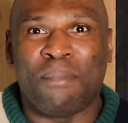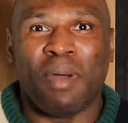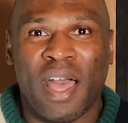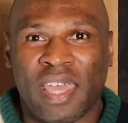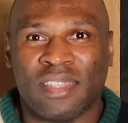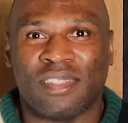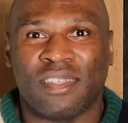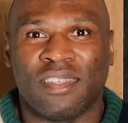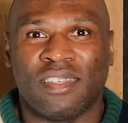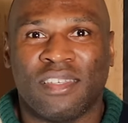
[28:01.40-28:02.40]
and behind.
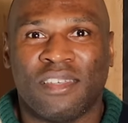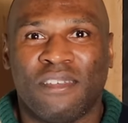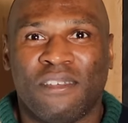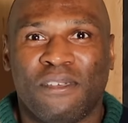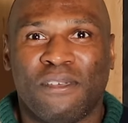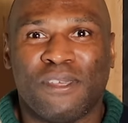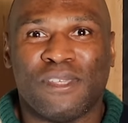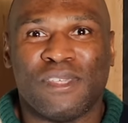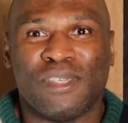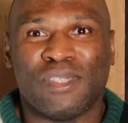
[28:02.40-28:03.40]

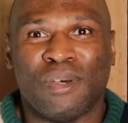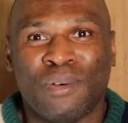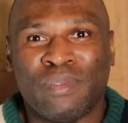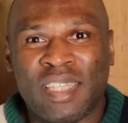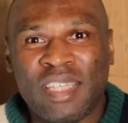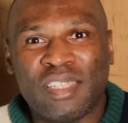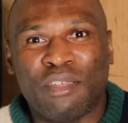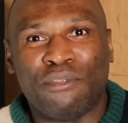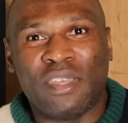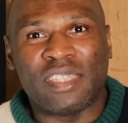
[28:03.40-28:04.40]
So these are
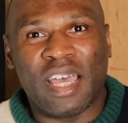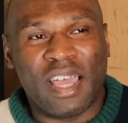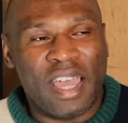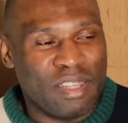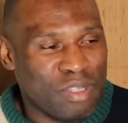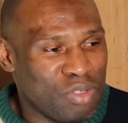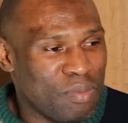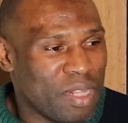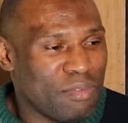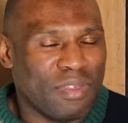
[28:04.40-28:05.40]
the things that kind of
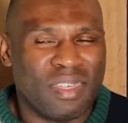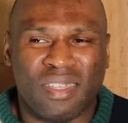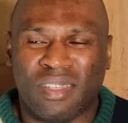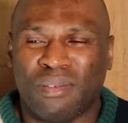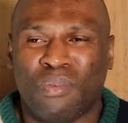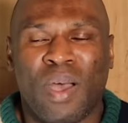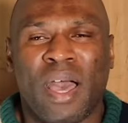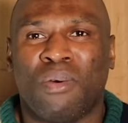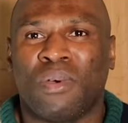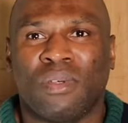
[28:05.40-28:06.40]
drew me. I'm thinking,
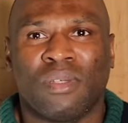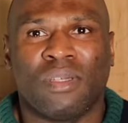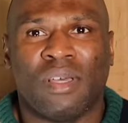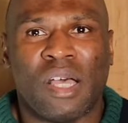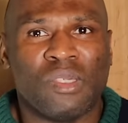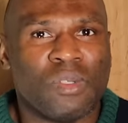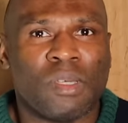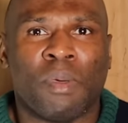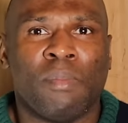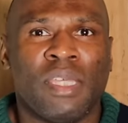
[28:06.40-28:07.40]
wow, I saw
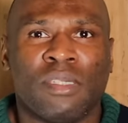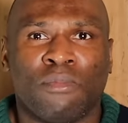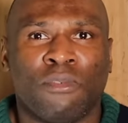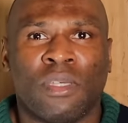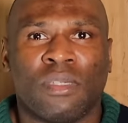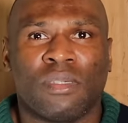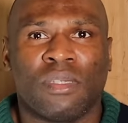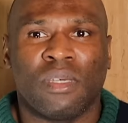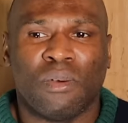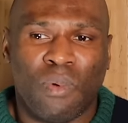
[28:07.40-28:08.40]
some amazing things.
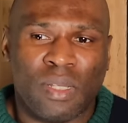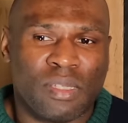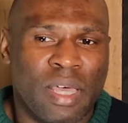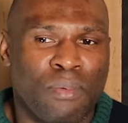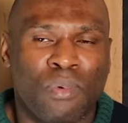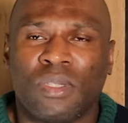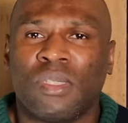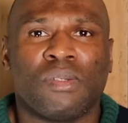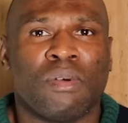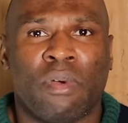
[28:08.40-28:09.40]
Once I
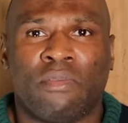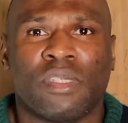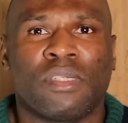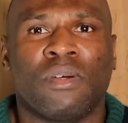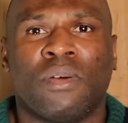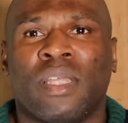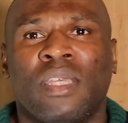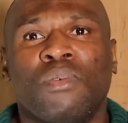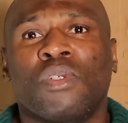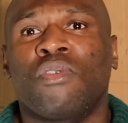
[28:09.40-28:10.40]
walked into a brother's cell
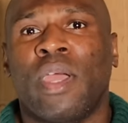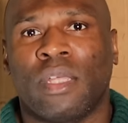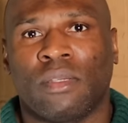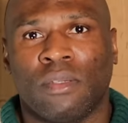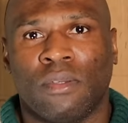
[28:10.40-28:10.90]
and he was crying